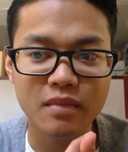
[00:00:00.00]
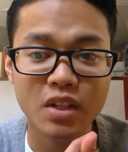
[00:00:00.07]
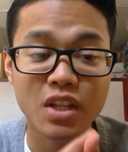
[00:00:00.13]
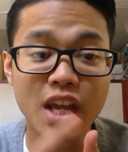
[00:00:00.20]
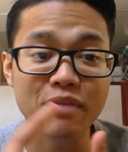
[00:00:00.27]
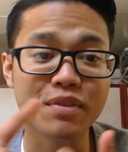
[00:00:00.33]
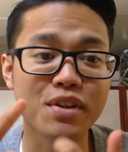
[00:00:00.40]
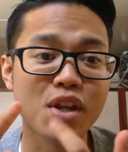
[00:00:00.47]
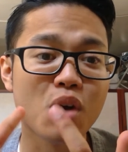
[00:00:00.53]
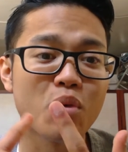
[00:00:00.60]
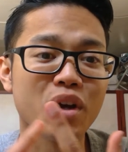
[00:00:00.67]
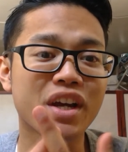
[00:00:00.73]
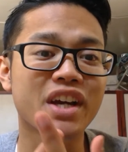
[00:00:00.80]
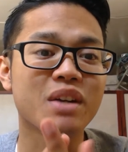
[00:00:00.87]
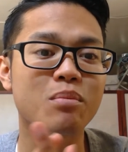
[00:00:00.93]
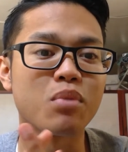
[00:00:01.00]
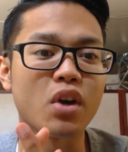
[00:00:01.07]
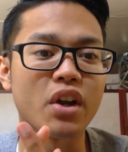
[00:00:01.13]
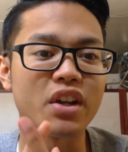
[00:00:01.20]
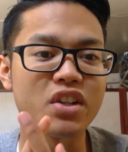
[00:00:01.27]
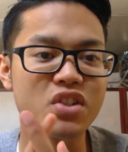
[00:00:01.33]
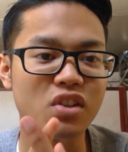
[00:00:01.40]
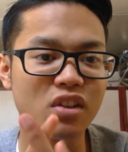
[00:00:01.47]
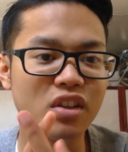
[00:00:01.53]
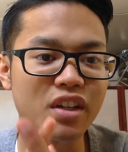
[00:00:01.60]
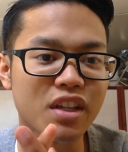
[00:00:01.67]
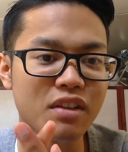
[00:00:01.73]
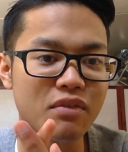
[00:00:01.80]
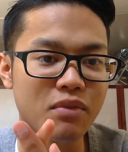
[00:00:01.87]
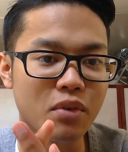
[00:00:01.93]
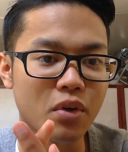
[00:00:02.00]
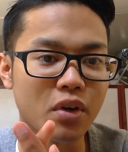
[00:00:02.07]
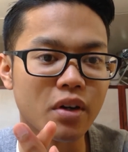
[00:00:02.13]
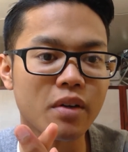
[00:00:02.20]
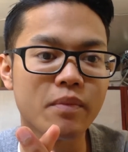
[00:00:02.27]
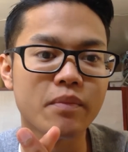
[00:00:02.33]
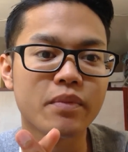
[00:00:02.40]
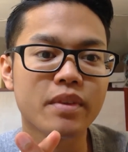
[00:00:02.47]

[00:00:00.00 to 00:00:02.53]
You have to know what kind of products you're looking for.